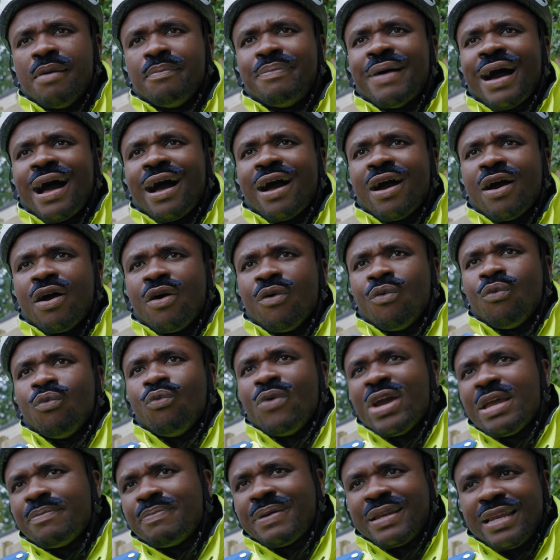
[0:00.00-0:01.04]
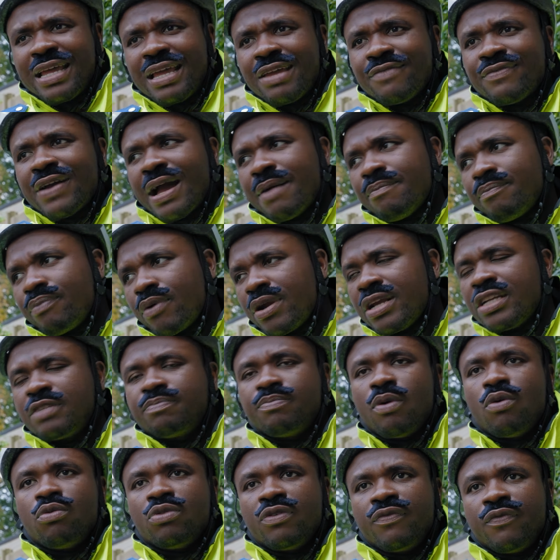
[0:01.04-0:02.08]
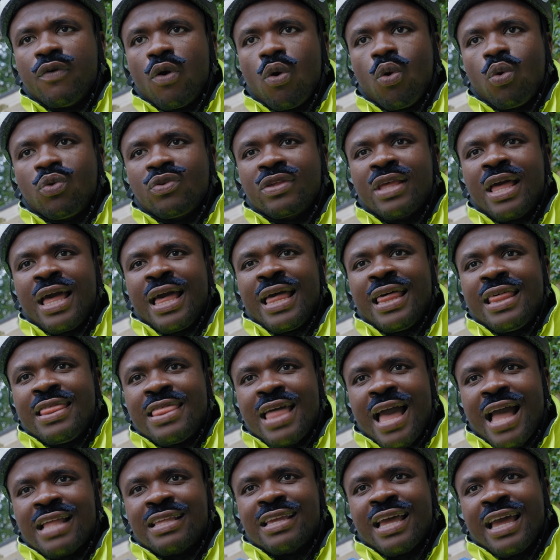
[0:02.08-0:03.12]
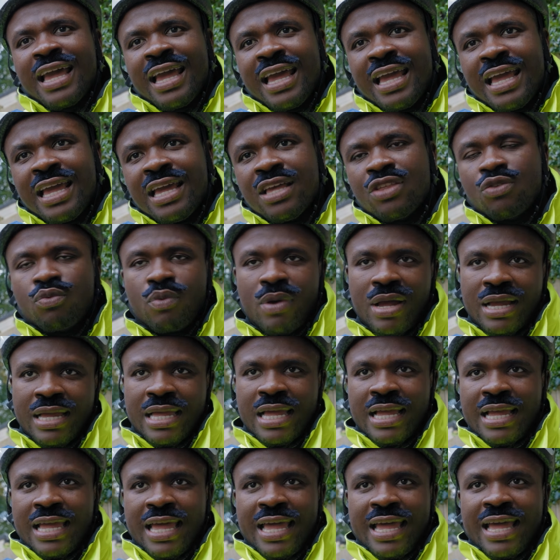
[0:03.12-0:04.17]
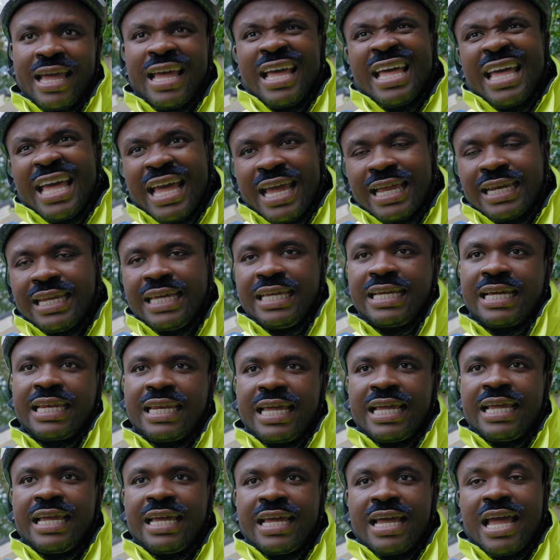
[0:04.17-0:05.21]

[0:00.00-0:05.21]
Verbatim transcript: but we believe at British Border Force that he is working here illegally,